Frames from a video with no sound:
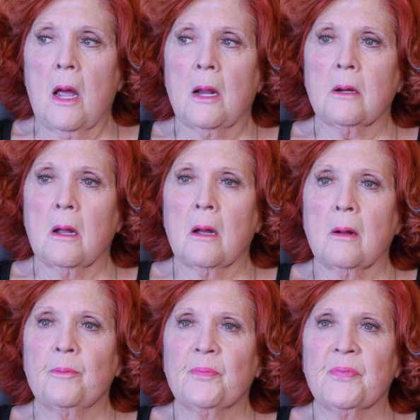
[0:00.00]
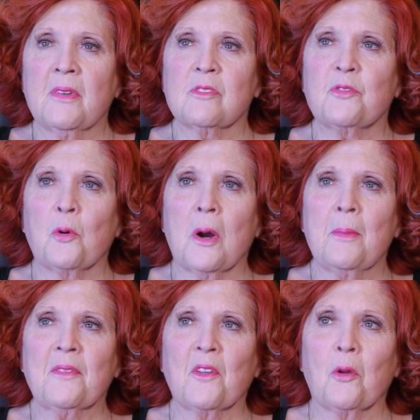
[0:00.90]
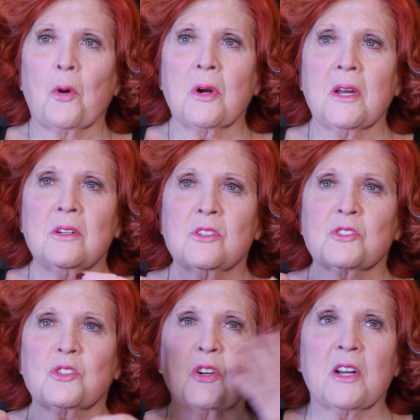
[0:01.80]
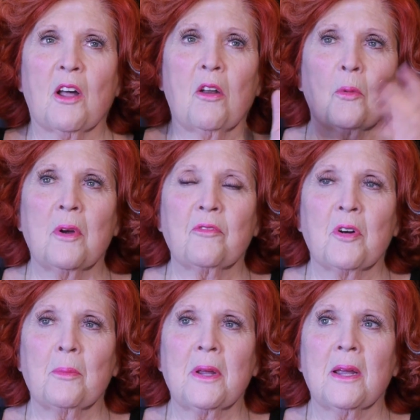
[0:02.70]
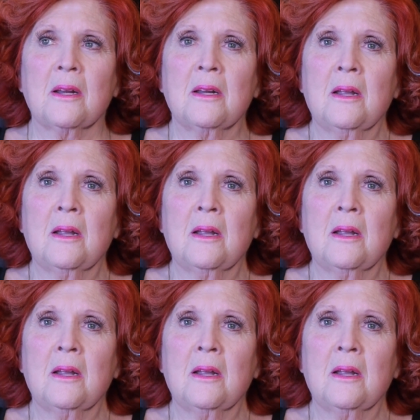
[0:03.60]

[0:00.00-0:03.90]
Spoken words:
And that's before I met the Lord. He just took it all away from me. And